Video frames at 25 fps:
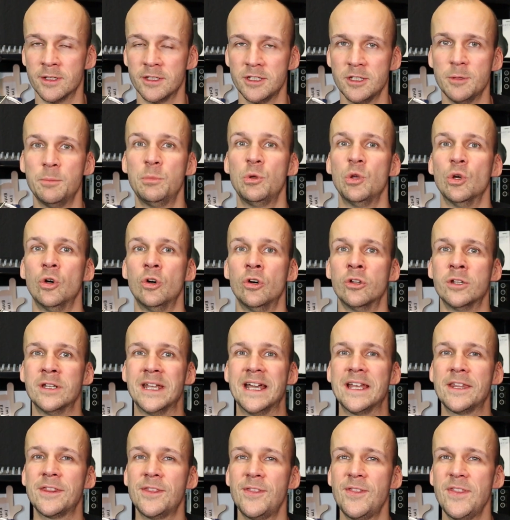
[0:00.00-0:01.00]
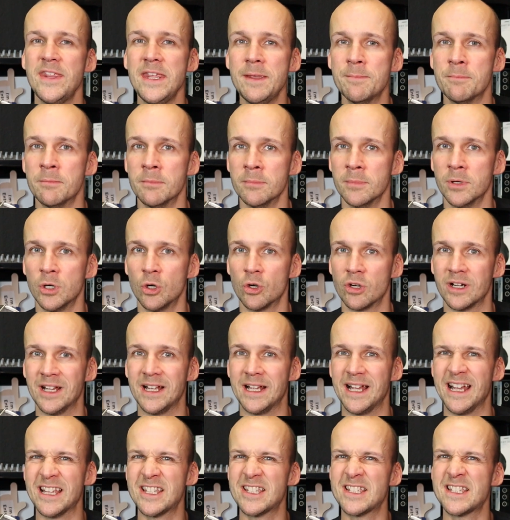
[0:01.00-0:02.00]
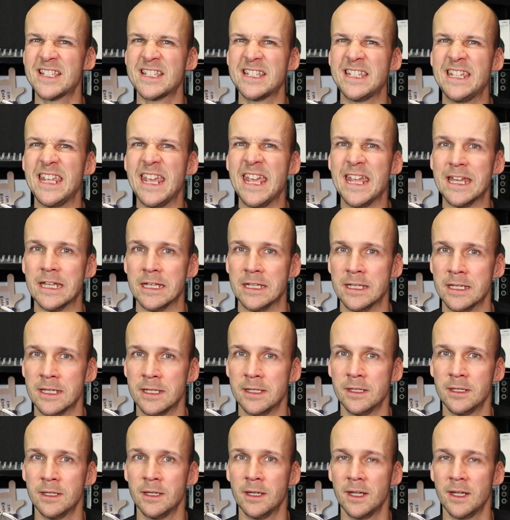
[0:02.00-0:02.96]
you put on a theme or a, a skin,